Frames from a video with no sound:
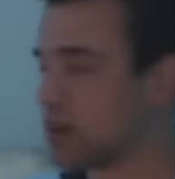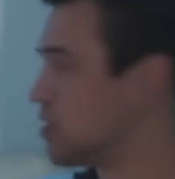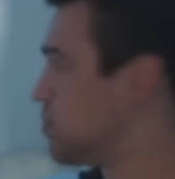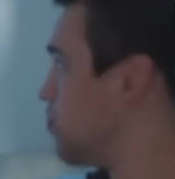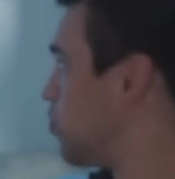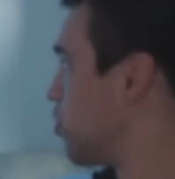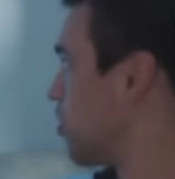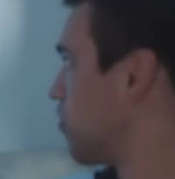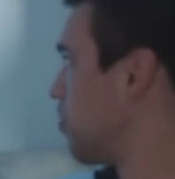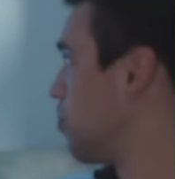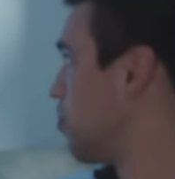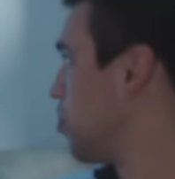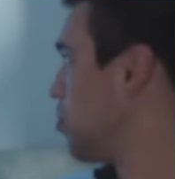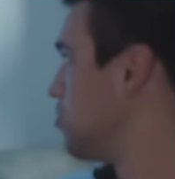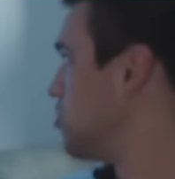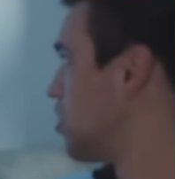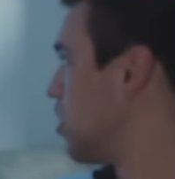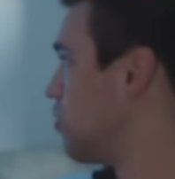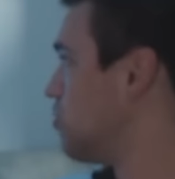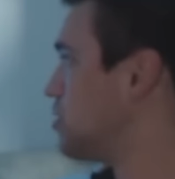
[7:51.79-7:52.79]
but it's more of a
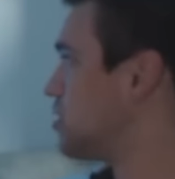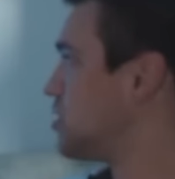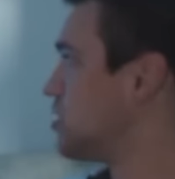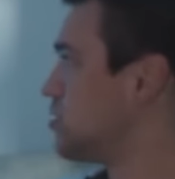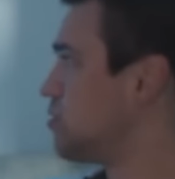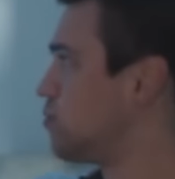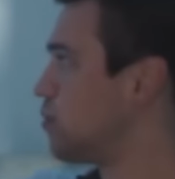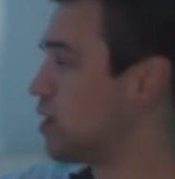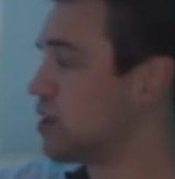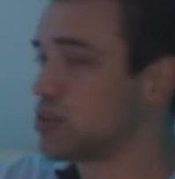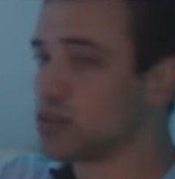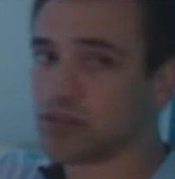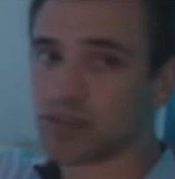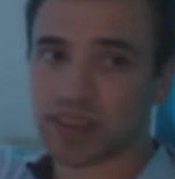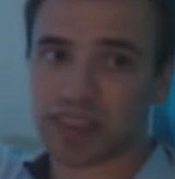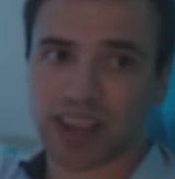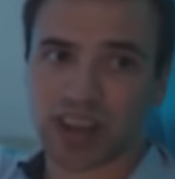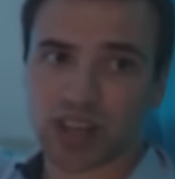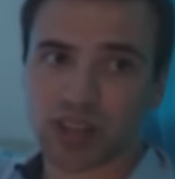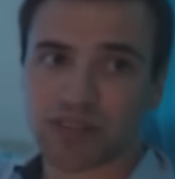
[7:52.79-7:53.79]
blue tone still, whereas
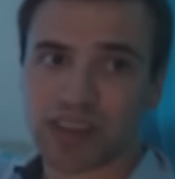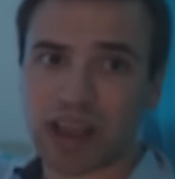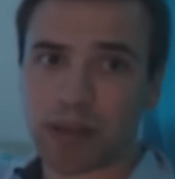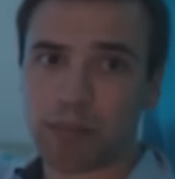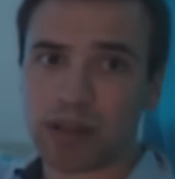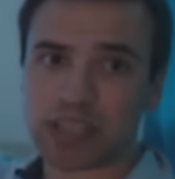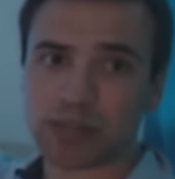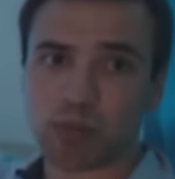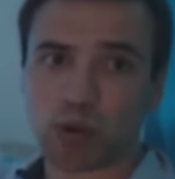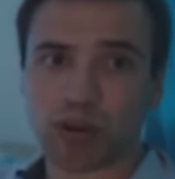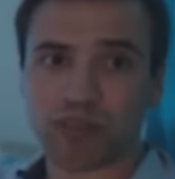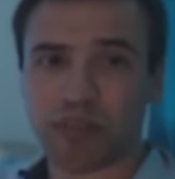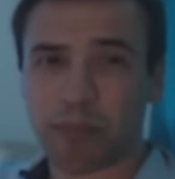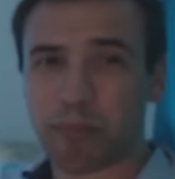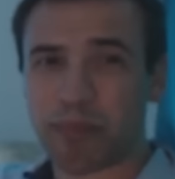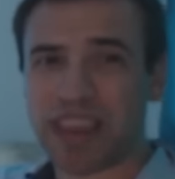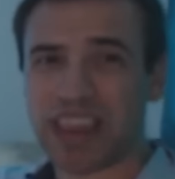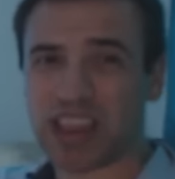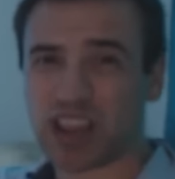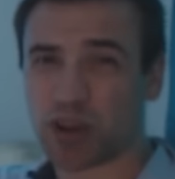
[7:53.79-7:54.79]
over there you've got much more of
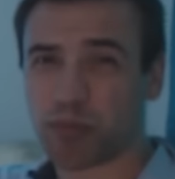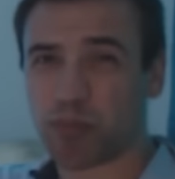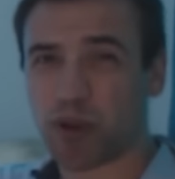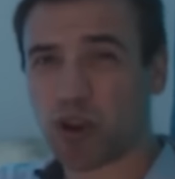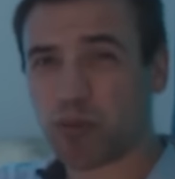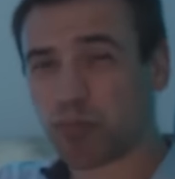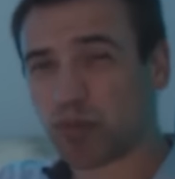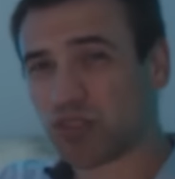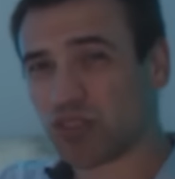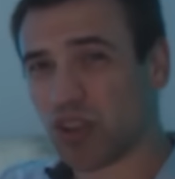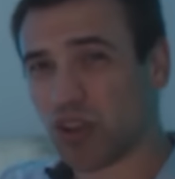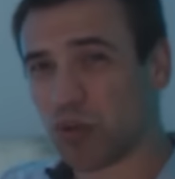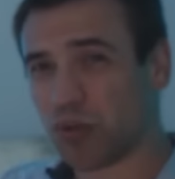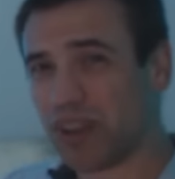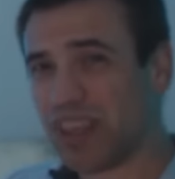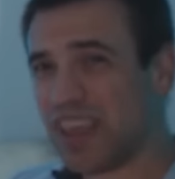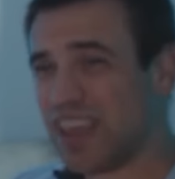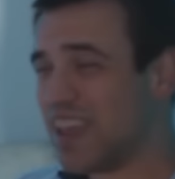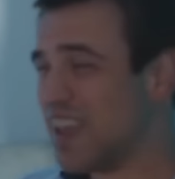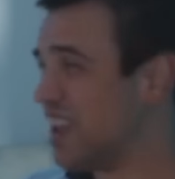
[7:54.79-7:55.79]
a pink or purple tone.